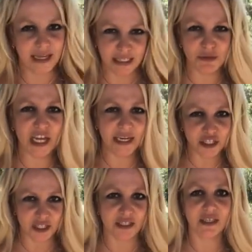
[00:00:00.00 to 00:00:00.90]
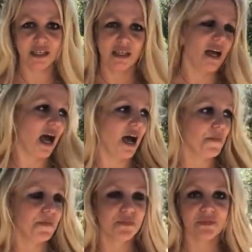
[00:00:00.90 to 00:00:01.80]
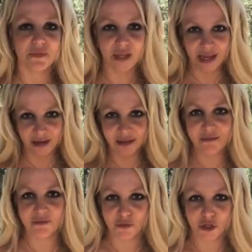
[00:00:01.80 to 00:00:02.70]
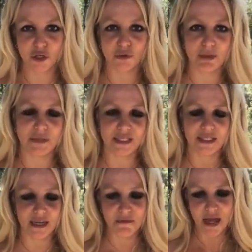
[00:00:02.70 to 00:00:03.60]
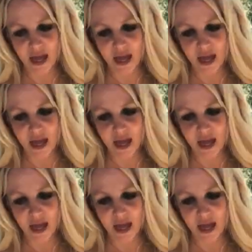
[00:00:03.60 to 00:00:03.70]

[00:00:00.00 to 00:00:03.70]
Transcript: make some changes um, in the corrupt system.